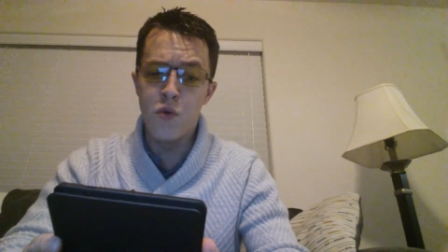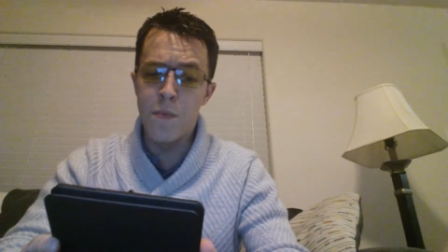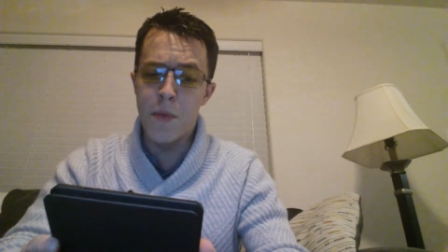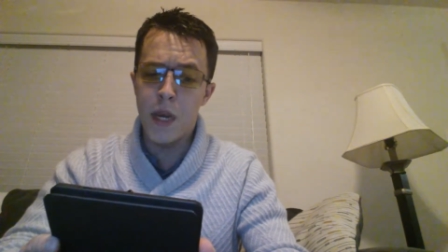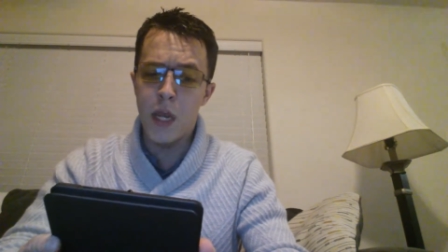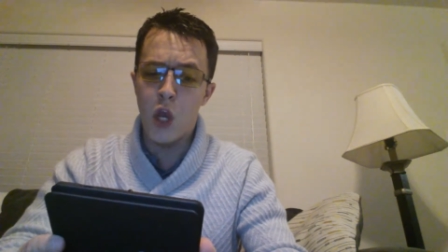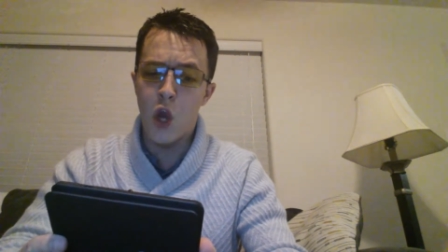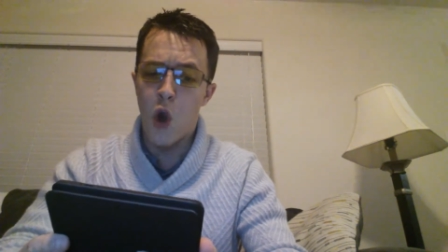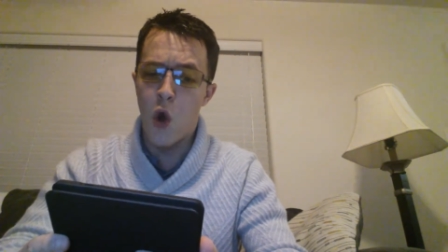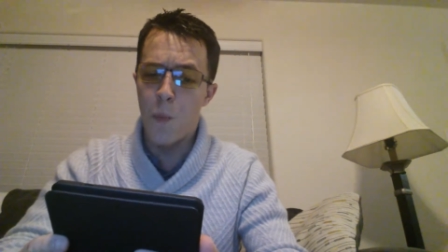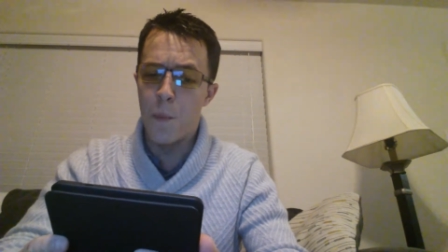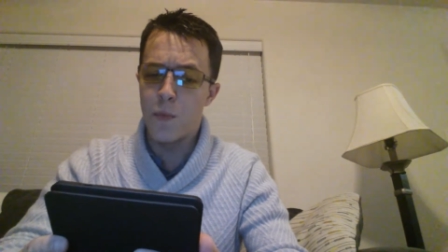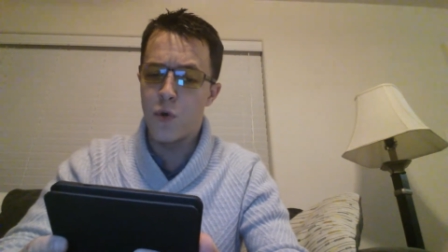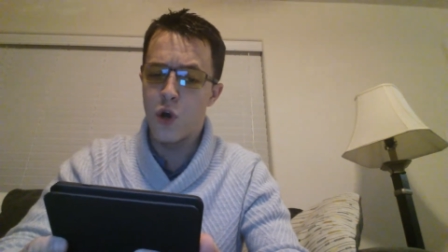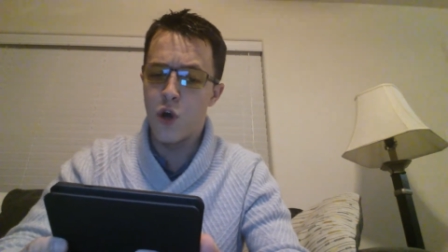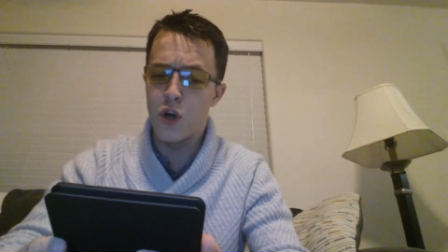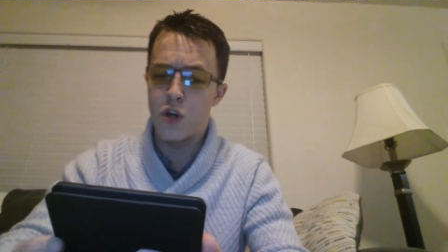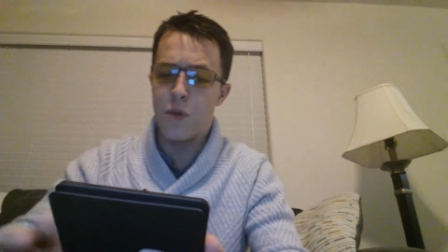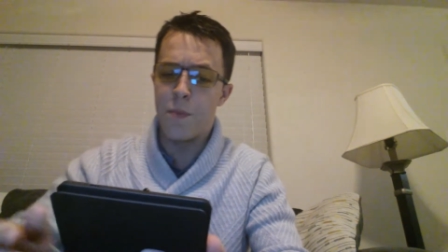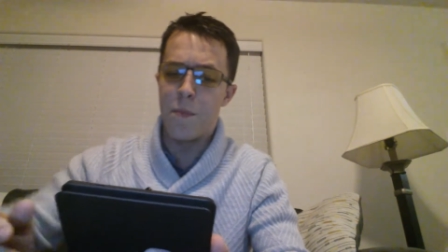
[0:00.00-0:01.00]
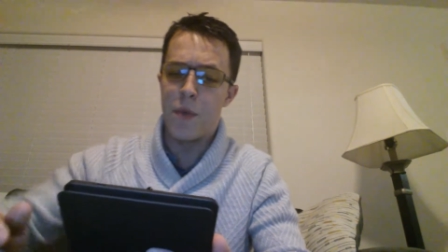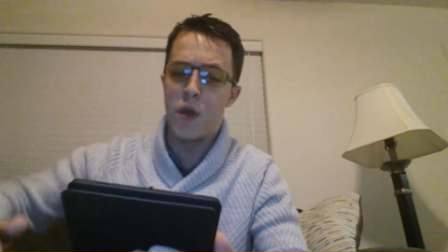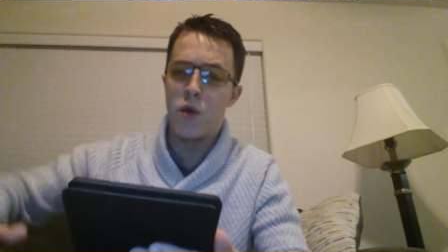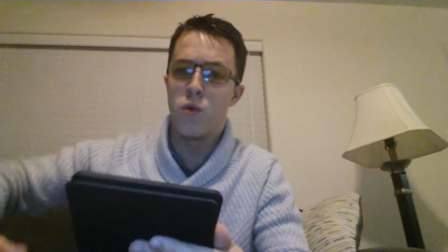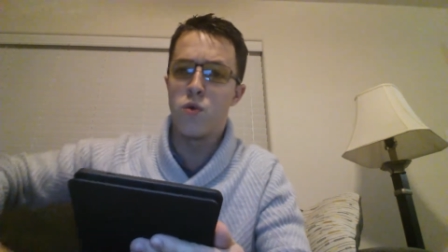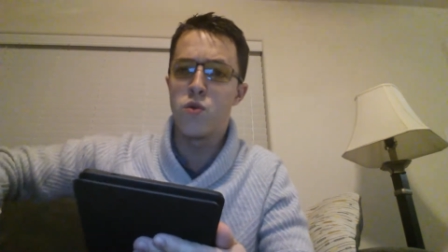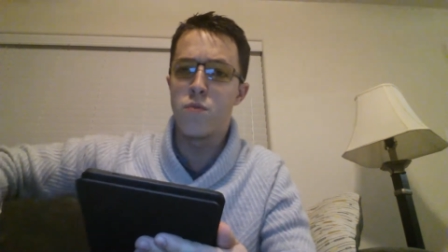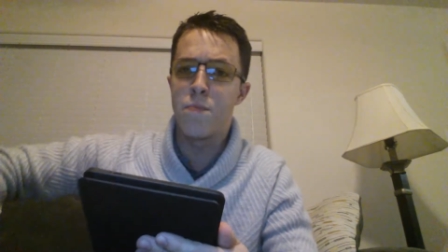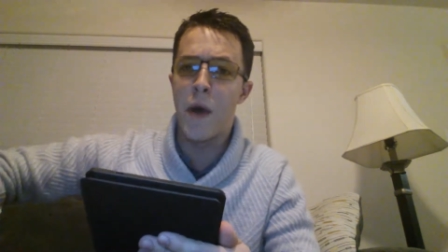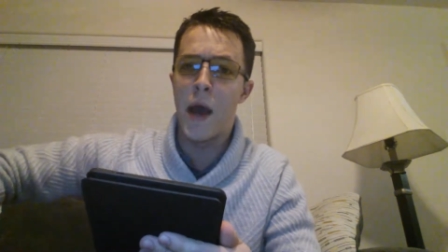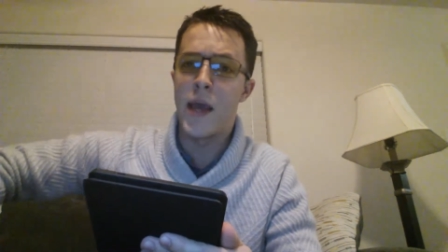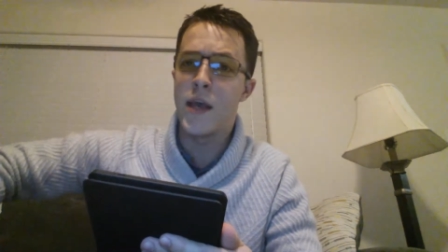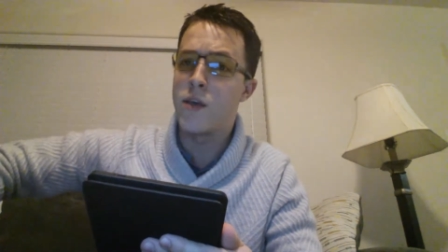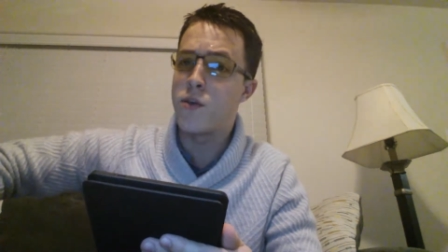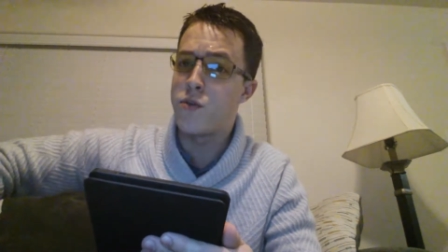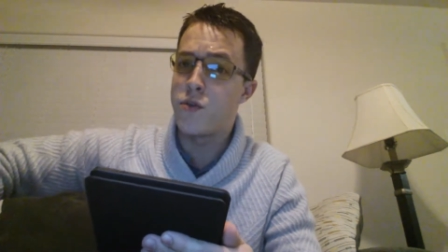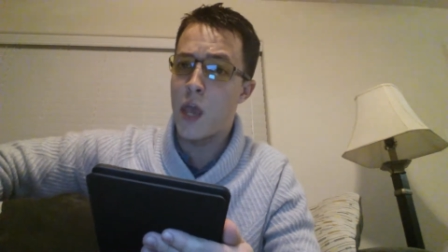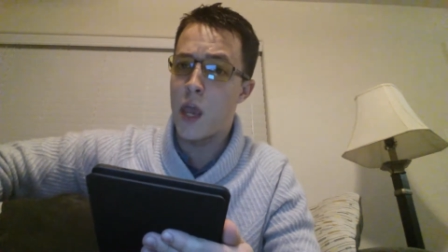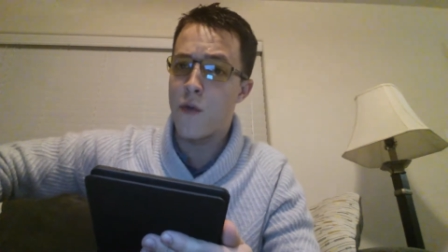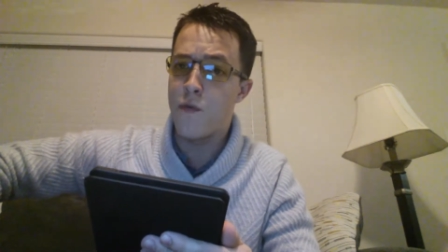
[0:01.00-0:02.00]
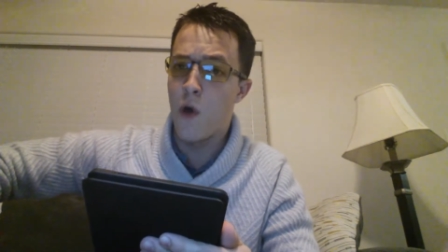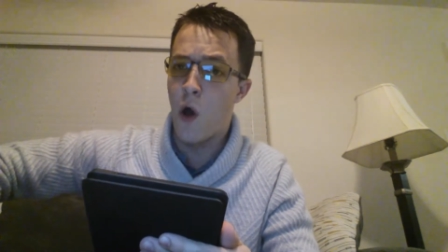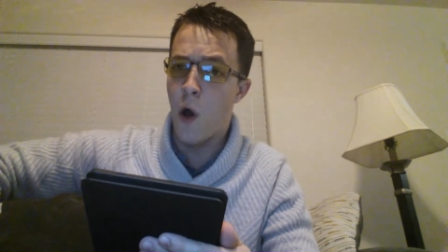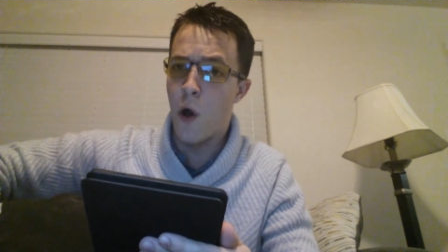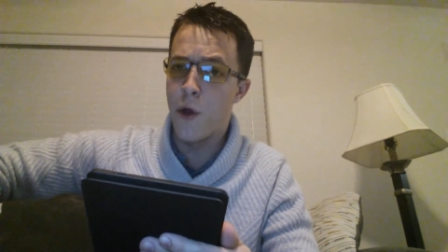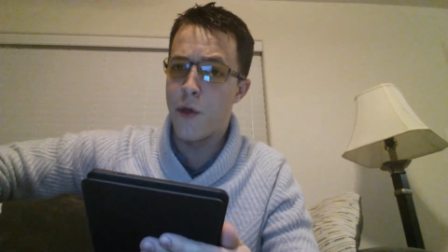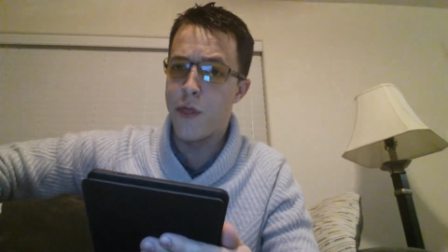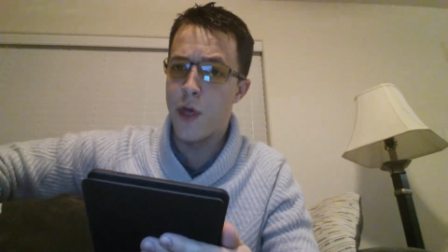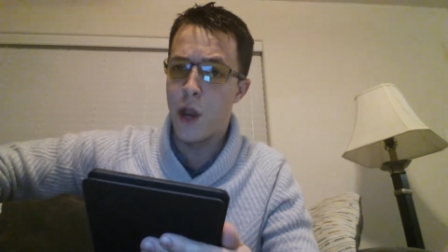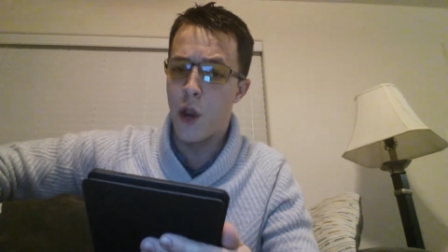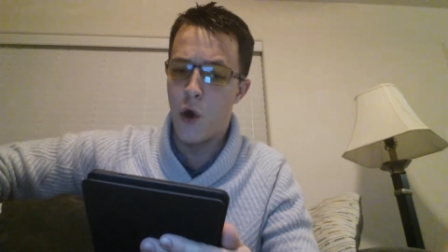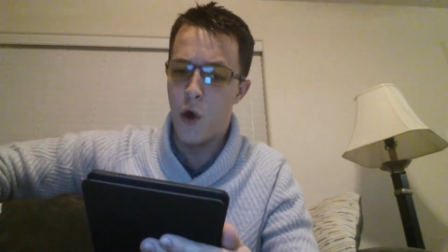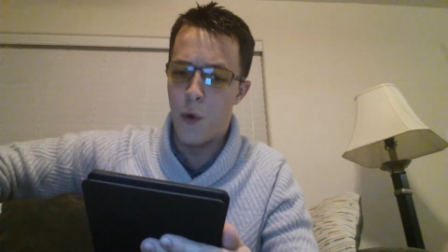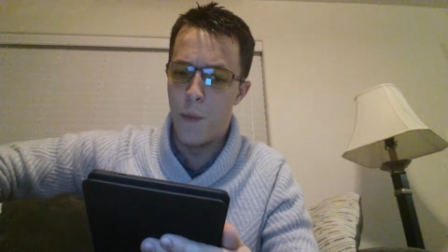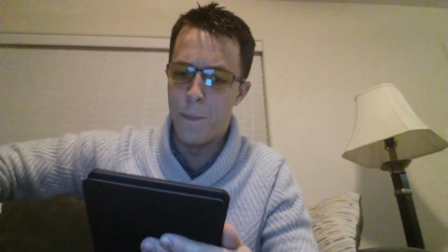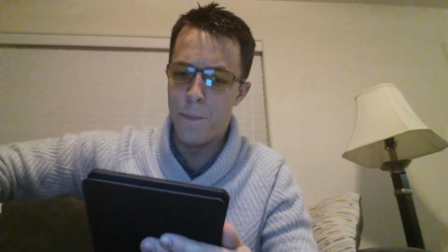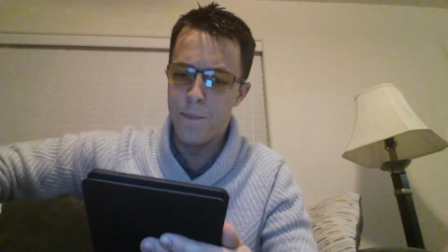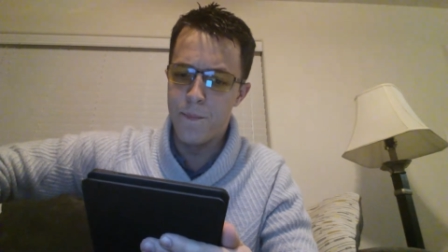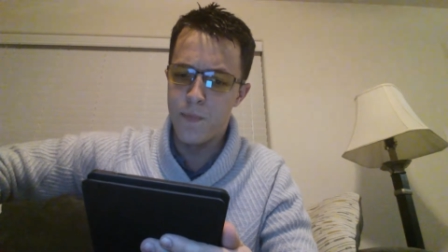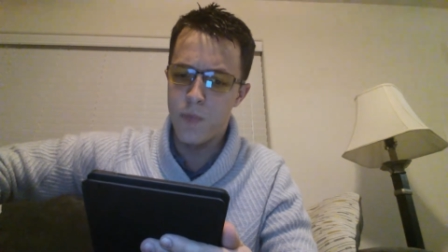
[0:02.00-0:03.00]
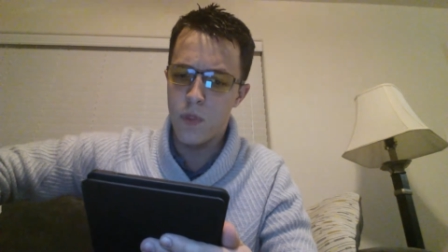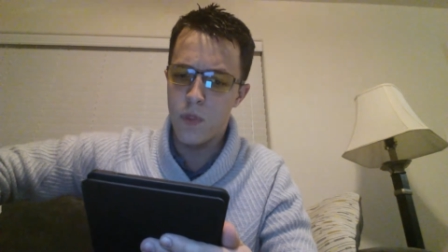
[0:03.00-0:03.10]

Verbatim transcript: many home cooked meals by his safe hearth at home.